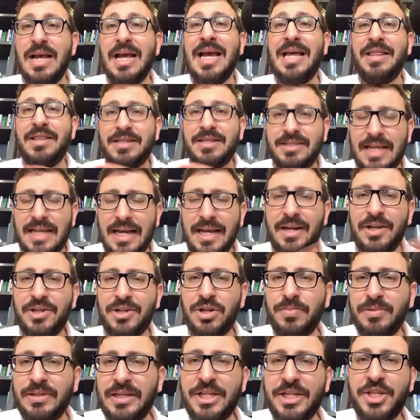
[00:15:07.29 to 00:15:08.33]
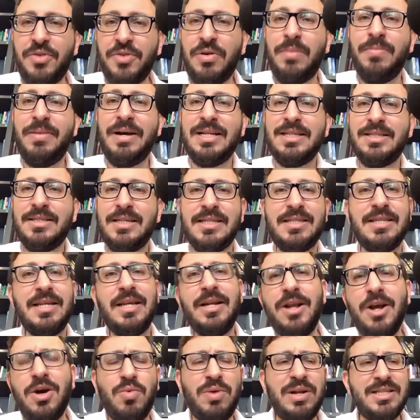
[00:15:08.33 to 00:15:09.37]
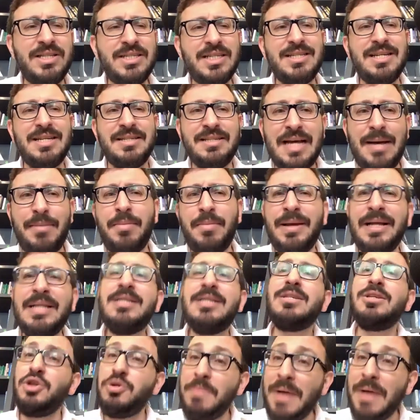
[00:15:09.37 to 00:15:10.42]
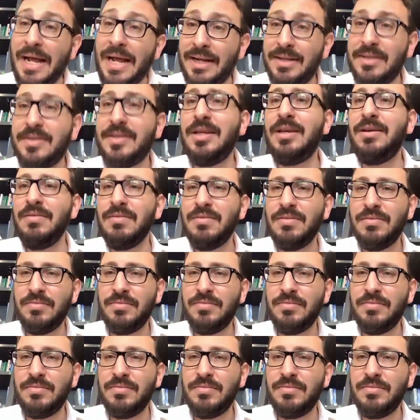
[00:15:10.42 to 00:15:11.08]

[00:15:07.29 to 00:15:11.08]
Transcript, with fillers: In the second interpretation, the Ramban says that no. When it says Adam, it means humanity.